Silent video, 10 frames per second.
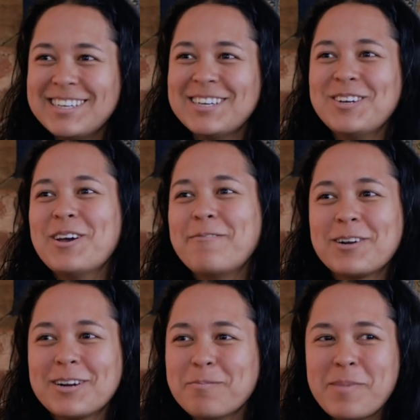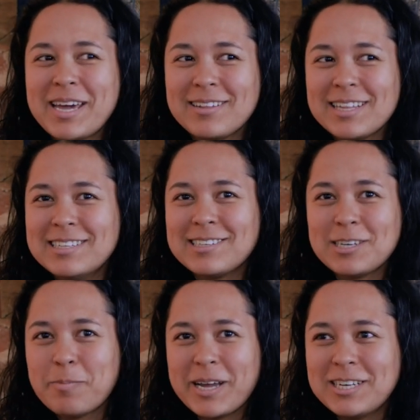you have your mandolins
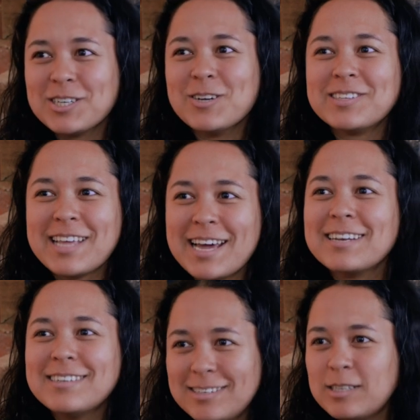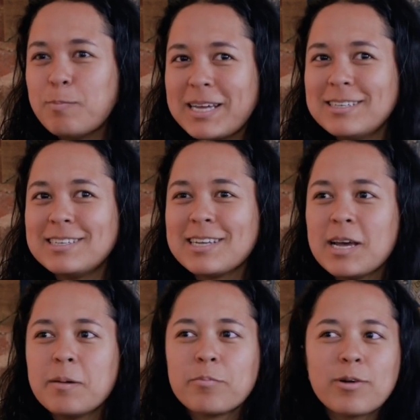and your banjos that spend
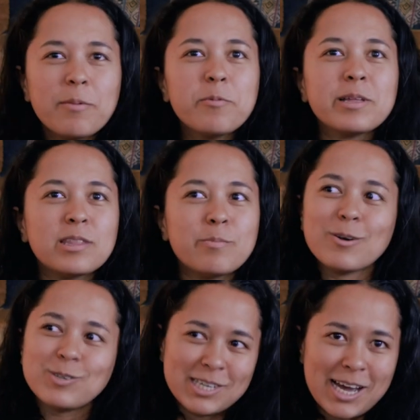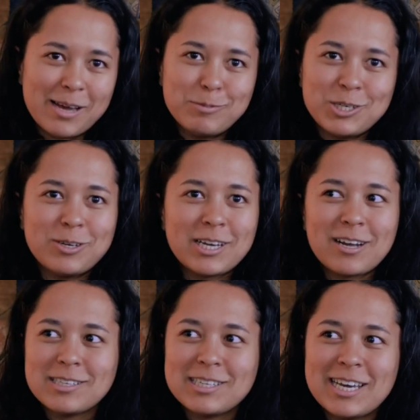probably the most time tuning
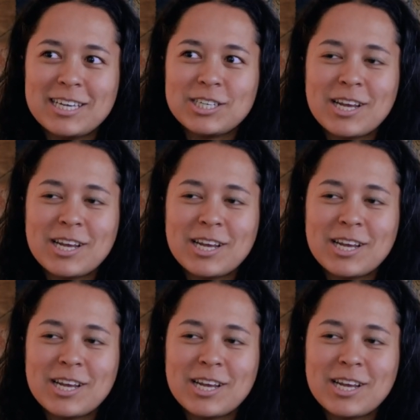on stage.